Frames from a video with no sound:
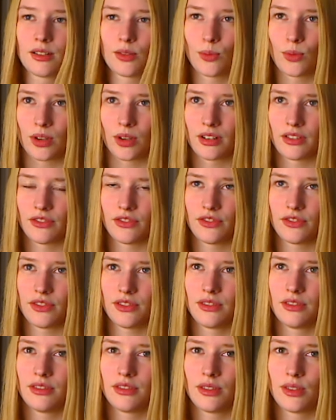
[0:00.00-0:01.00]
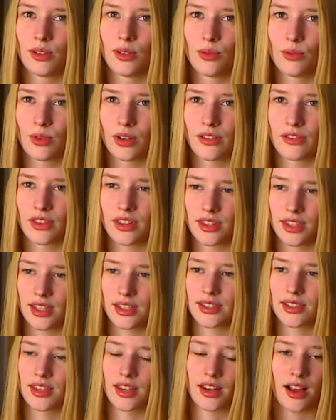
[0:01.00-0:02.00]
One of the
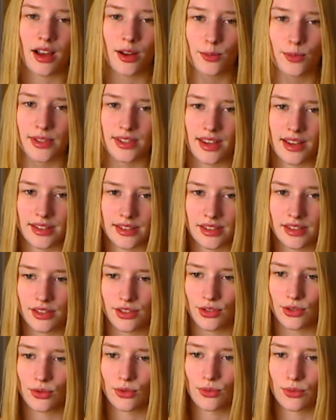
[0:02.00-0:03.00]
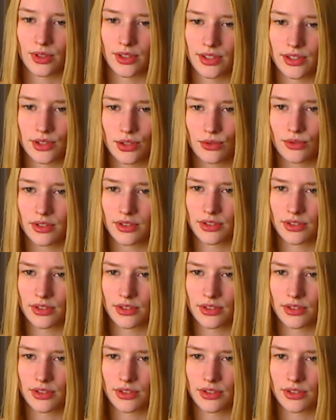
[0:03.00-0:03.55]
things that I was asked to do was to